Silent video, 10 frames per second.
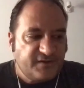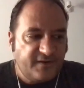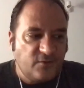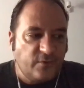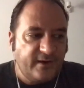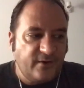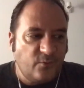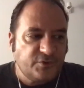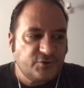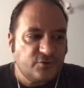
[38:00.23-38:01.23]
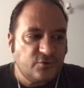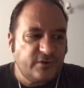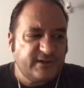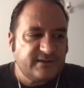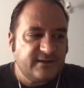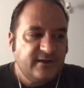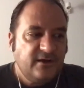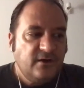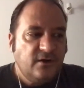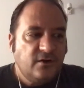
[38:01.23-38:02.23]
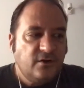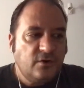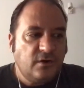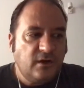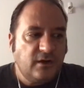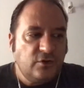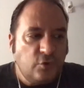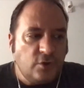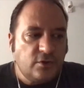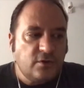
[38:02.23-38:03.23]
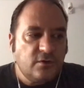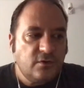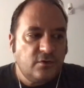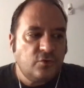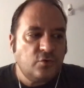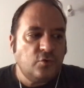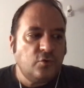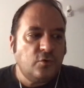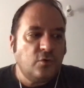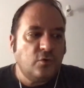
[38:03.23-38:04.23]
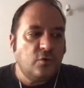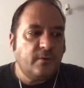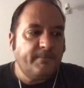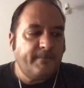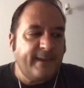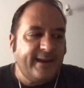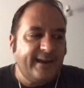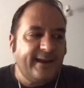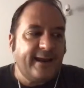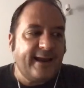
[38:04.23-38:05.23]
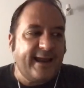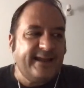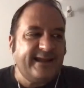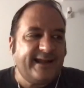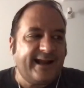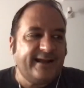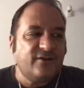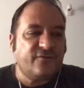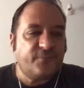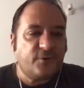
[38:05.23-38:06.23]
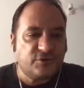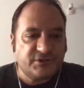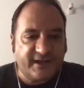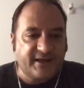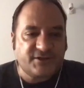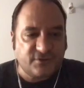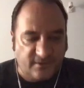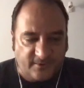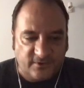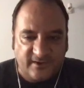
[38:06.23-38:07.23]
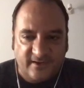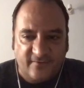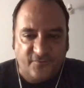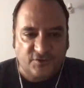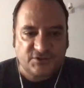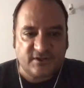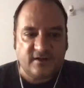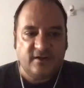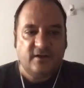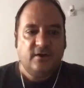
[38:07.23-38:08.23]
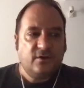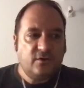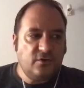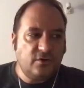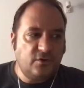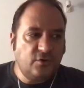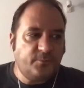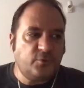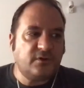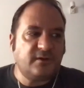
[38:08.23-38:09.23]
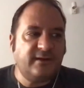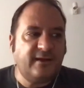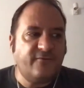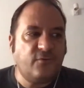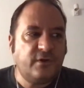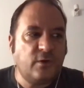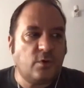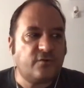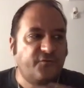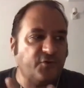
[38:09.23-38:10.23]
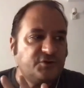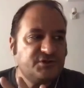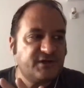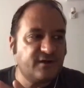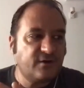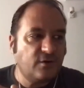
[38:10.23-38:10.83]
thing we should do is not to make any kind of prognostication about the future. You put the word future